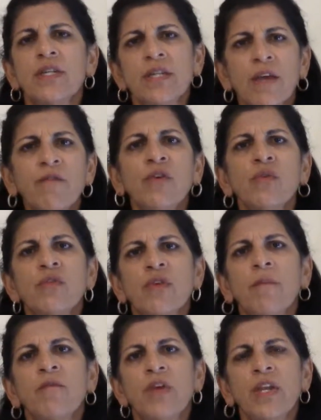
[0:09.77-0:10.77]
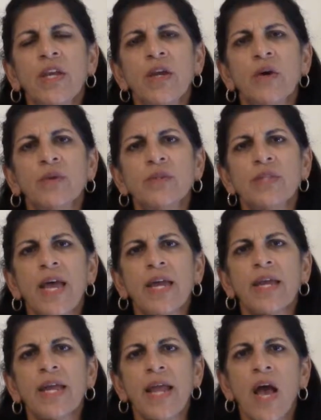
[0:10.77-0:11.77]
give you some videos
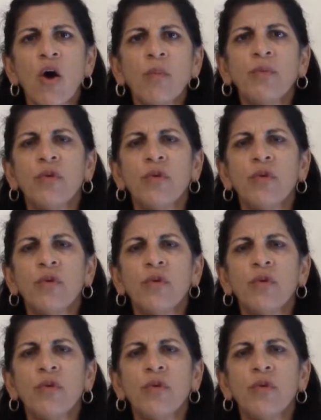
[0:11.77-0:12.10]
that can help